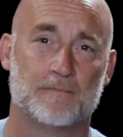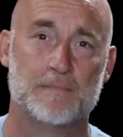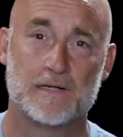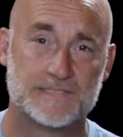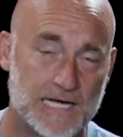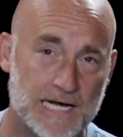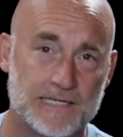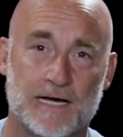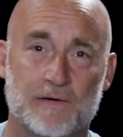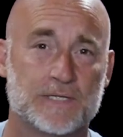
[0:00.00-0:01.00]
Mount
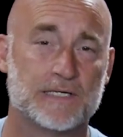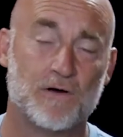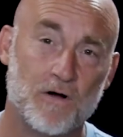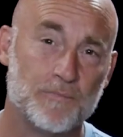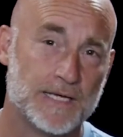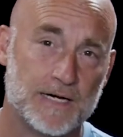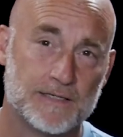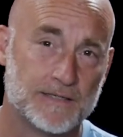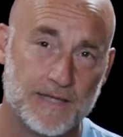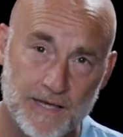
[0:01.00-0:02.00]
Sinai, when he called me
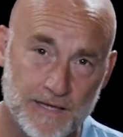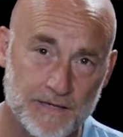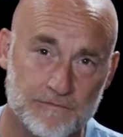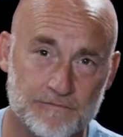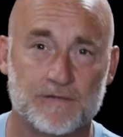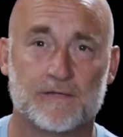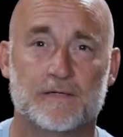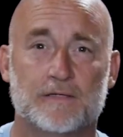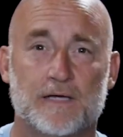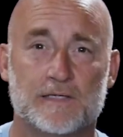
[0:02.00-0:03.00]
out of the cave
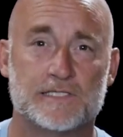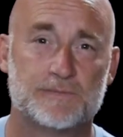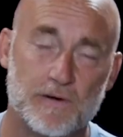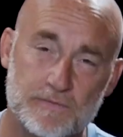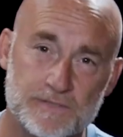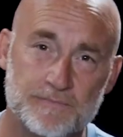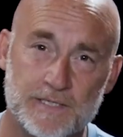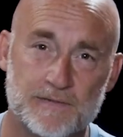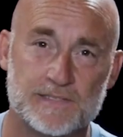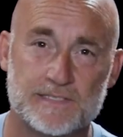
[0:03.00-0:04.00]
and he spoke to
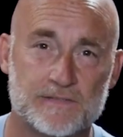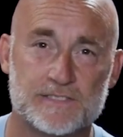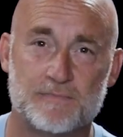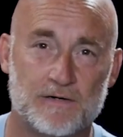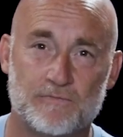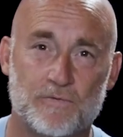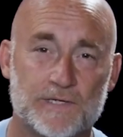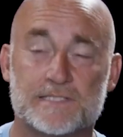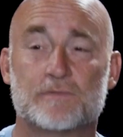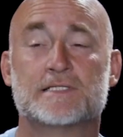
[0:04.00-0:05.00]
me in the still small
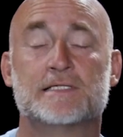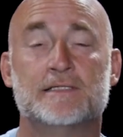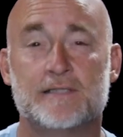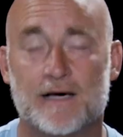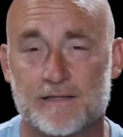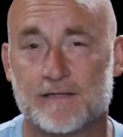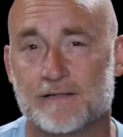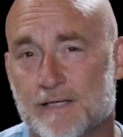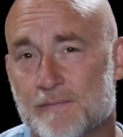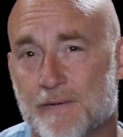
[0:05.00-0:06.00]
voice, there was nothing
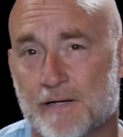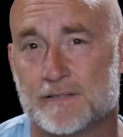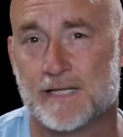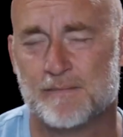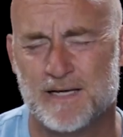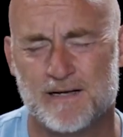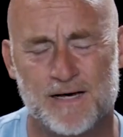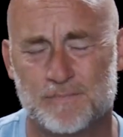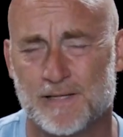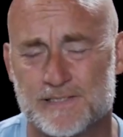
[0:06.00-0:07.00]
that compared to that. May
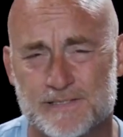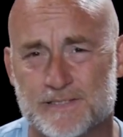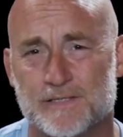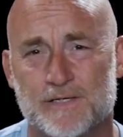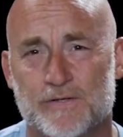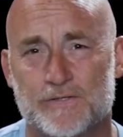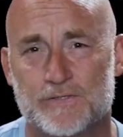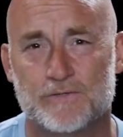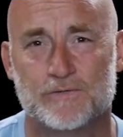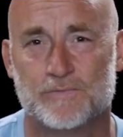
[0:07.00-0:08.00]
God bless
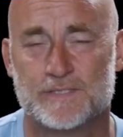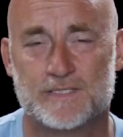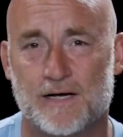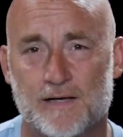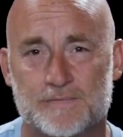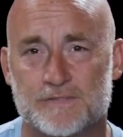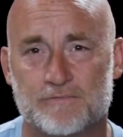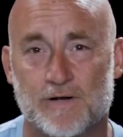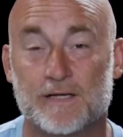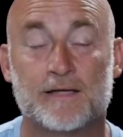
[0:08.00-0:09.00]
you with times of
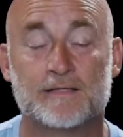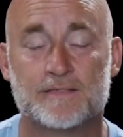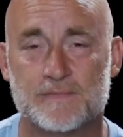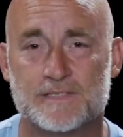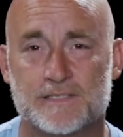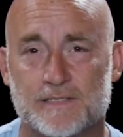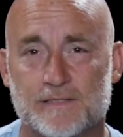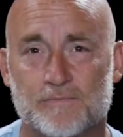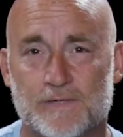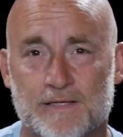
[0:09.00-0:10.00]
great
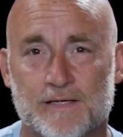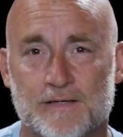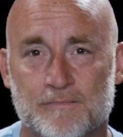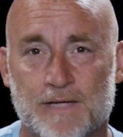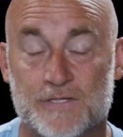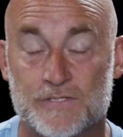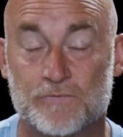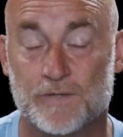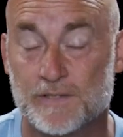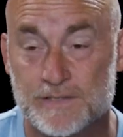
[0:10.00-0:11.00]
intimacy with him as you
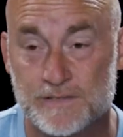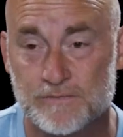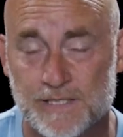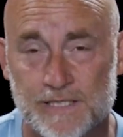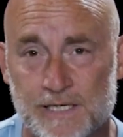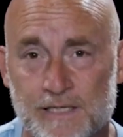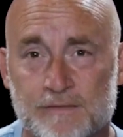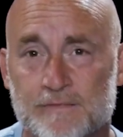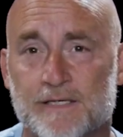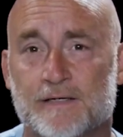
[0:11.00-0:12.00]
really do lean in
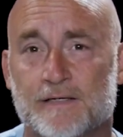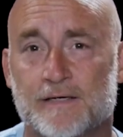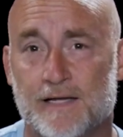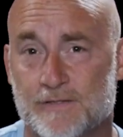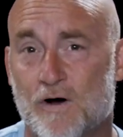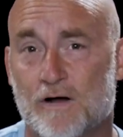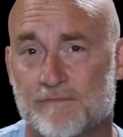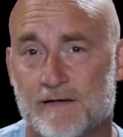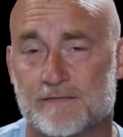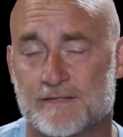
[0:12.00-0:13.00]
and
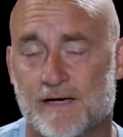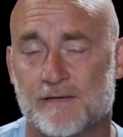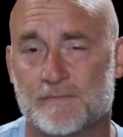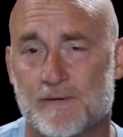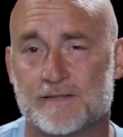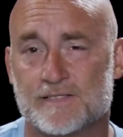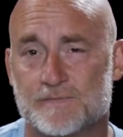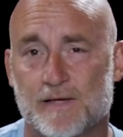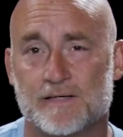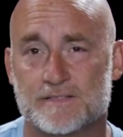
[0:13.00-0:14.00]
carve out the time and make the
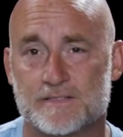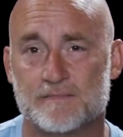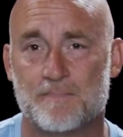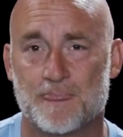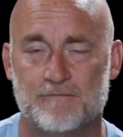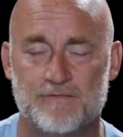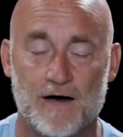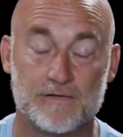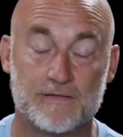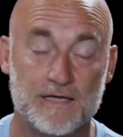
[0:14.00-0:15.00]
space.
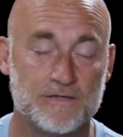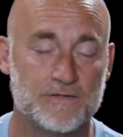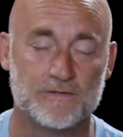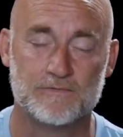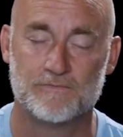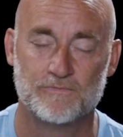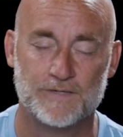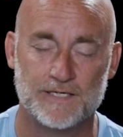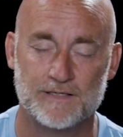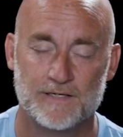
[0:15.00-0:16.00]
Father, thank you.
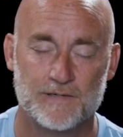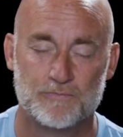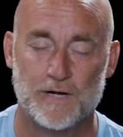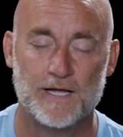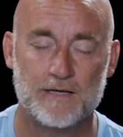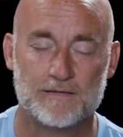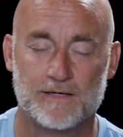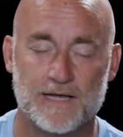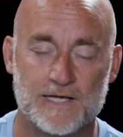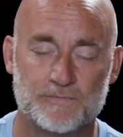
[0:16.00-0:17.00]
We pray
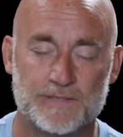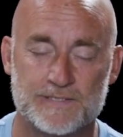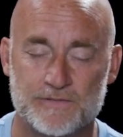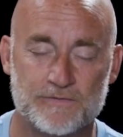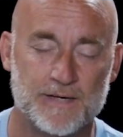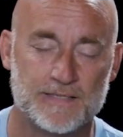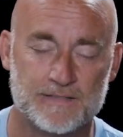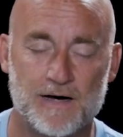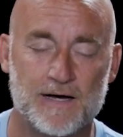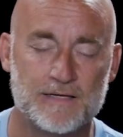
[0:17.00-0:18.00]
that as we do make
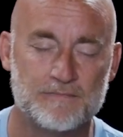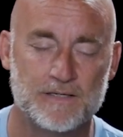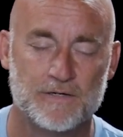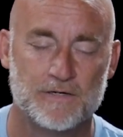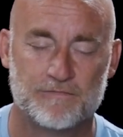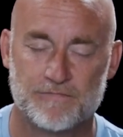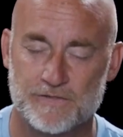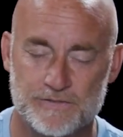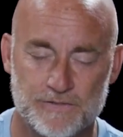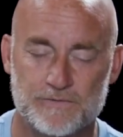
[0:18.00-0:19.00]
time for
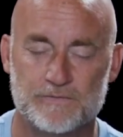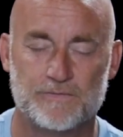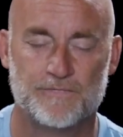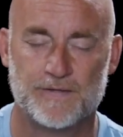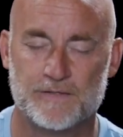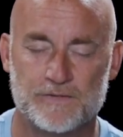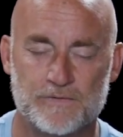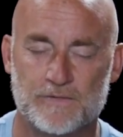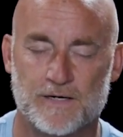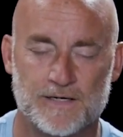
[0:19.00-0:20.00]
you, that
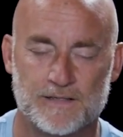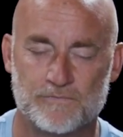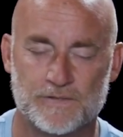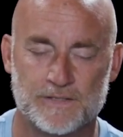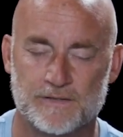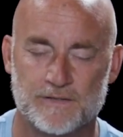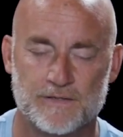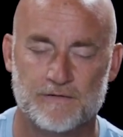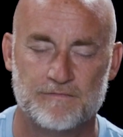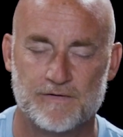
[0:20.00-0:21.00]
you, God, would
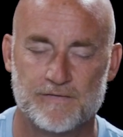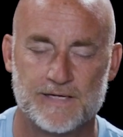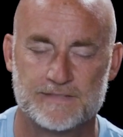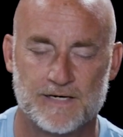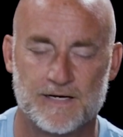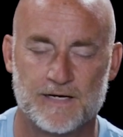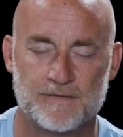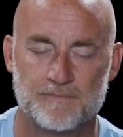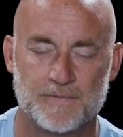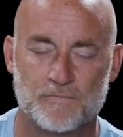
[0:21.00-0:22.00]
fill that
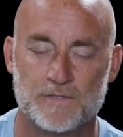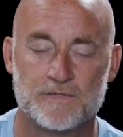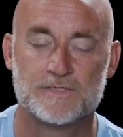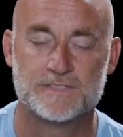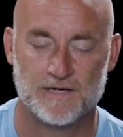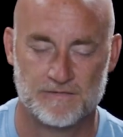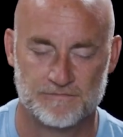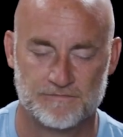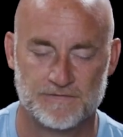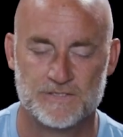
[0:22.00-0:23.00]
time with yourself.
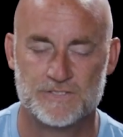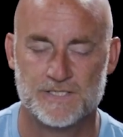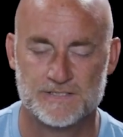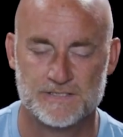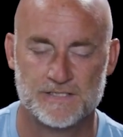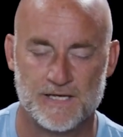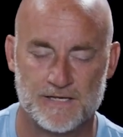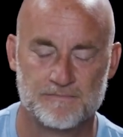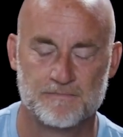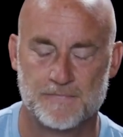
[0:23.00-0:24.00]
In Jesus'
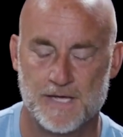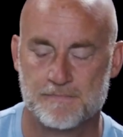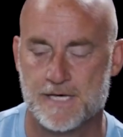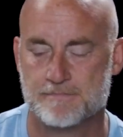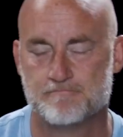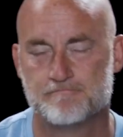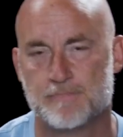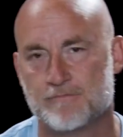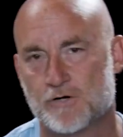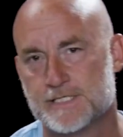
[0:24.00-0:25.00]
name, amen.
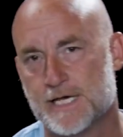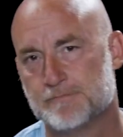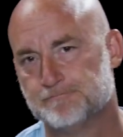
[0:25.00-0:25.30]
Have a great day.